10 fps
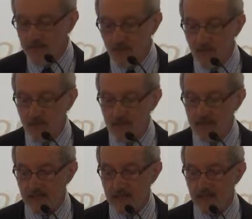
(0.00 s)
the third
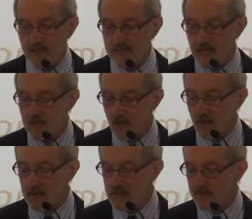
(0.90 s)
is that
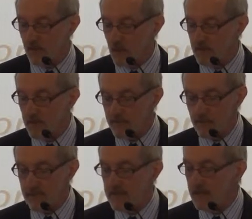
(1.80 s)
heterosexuality is formed
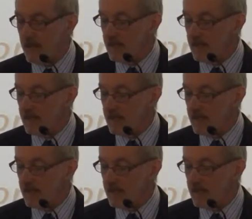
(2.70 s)
through the